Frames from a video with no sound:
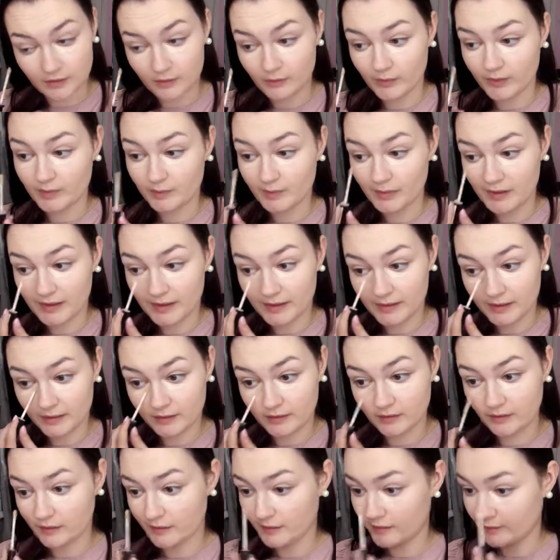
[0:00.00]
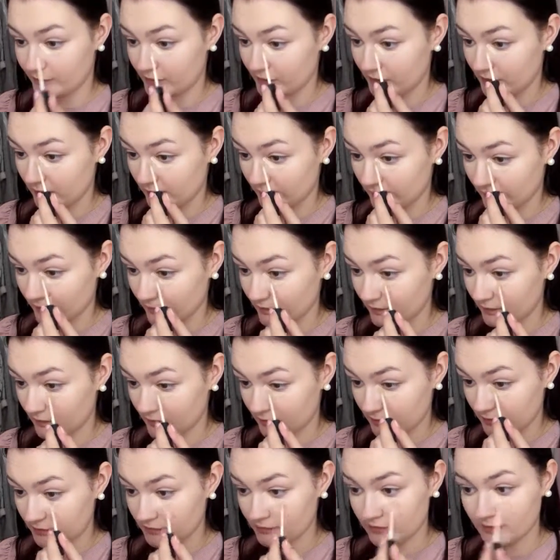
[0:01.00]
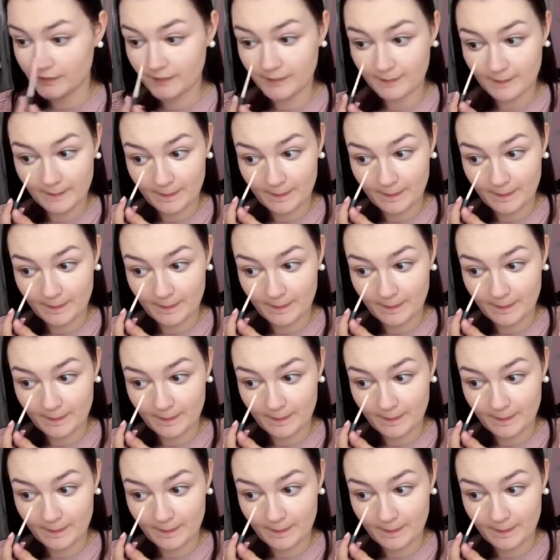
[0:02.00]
when applying other products on.